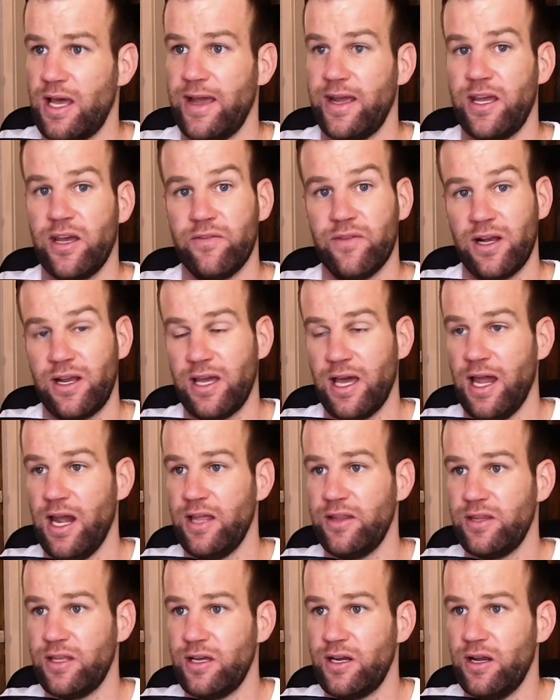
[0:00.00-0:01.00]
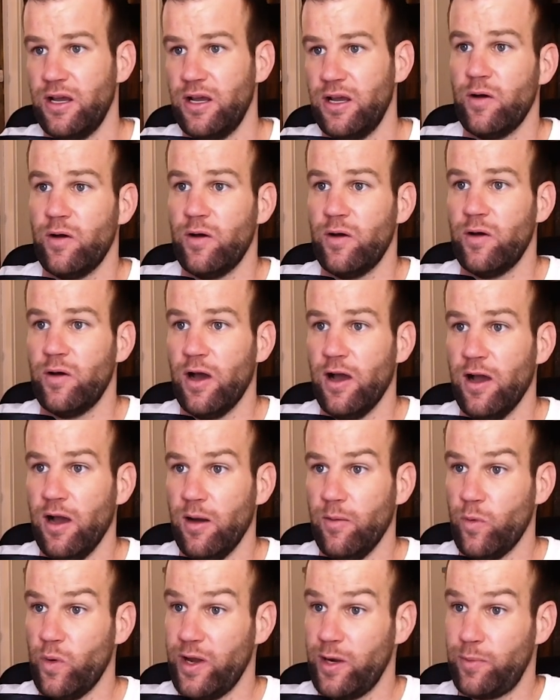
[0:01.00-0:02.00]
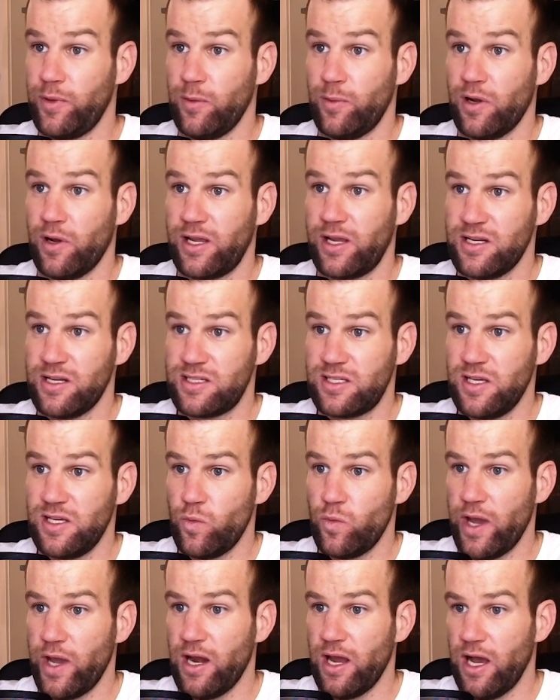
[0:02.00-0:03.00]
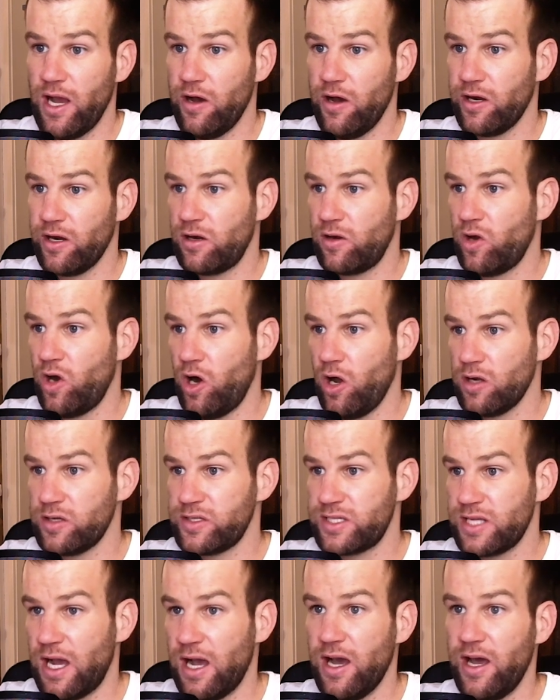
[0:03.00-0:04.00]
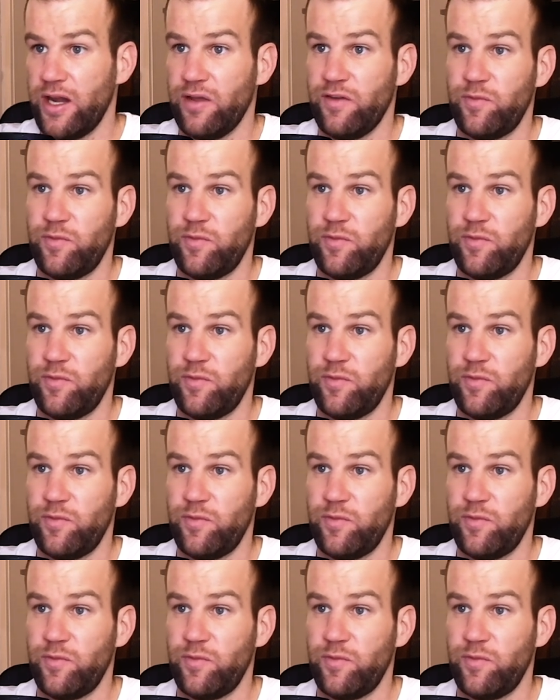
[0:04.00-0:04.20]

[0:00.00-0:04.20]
I have a calendar where people can see when our calls are.